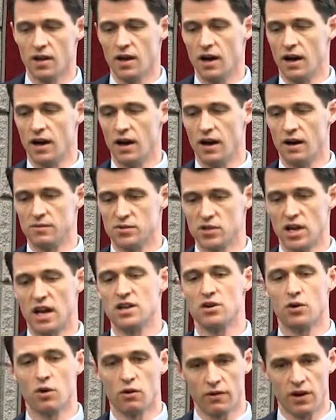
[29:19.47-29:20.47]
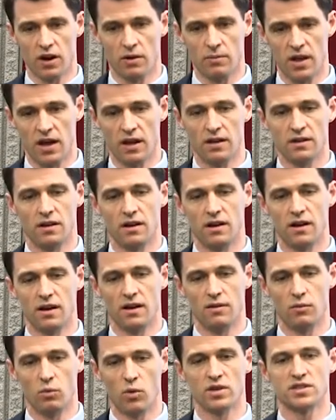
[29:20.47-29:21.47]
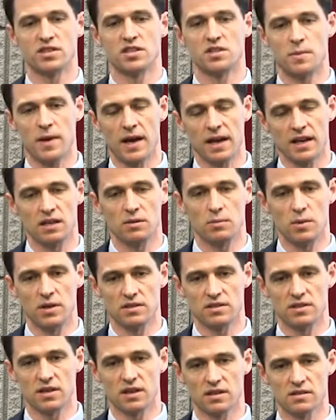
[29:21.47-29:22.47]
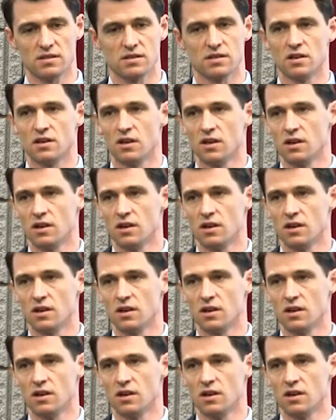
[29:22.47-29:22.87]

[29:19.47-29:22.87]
So how do you overcome that? Once it's back into P6,